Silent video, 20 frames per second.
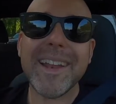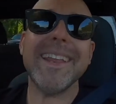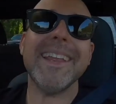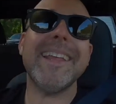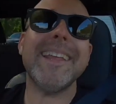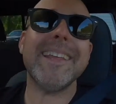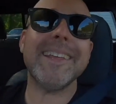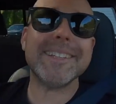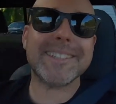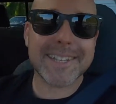
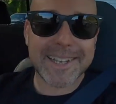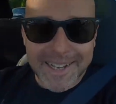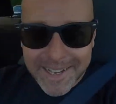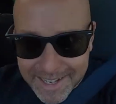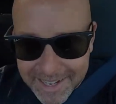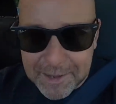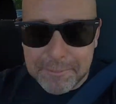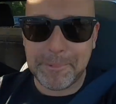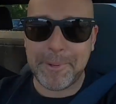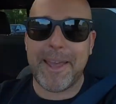is
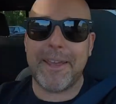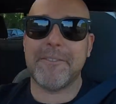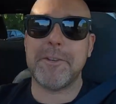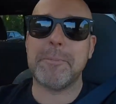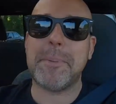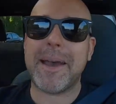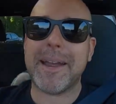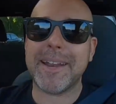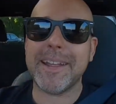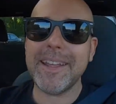up,
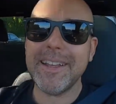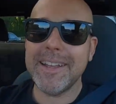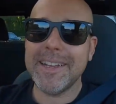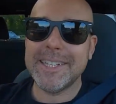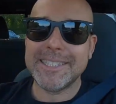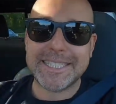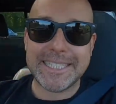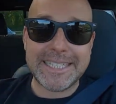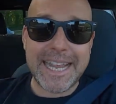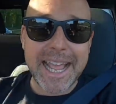everybody?
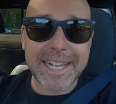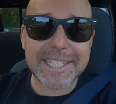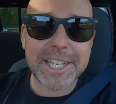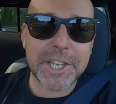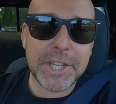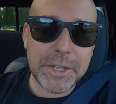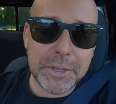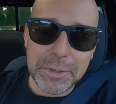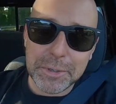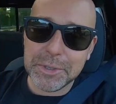Today's a
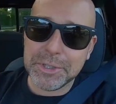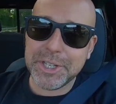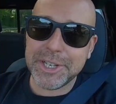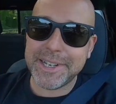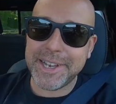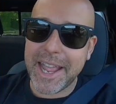huge